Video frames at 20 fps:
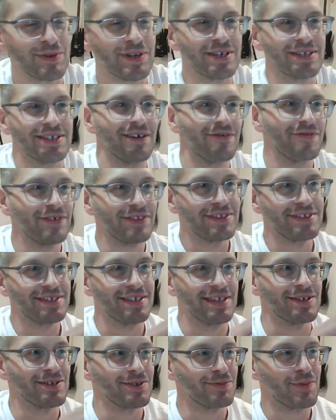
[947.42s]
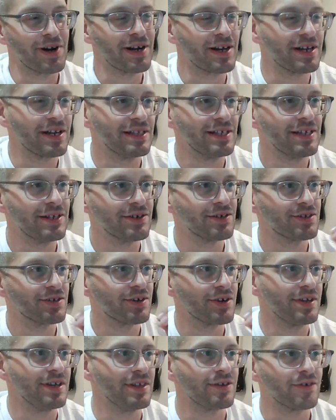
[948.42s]
because often sales and marketing leaders
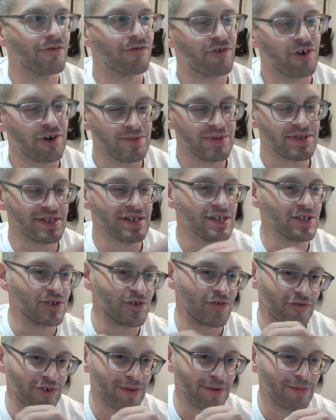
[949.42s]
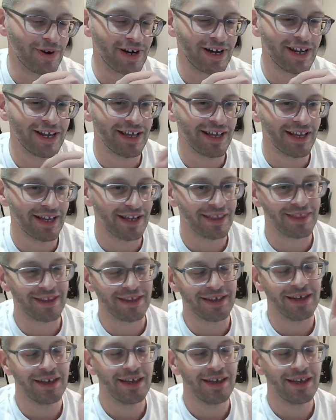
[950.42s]
are either from sales or from marketing, and they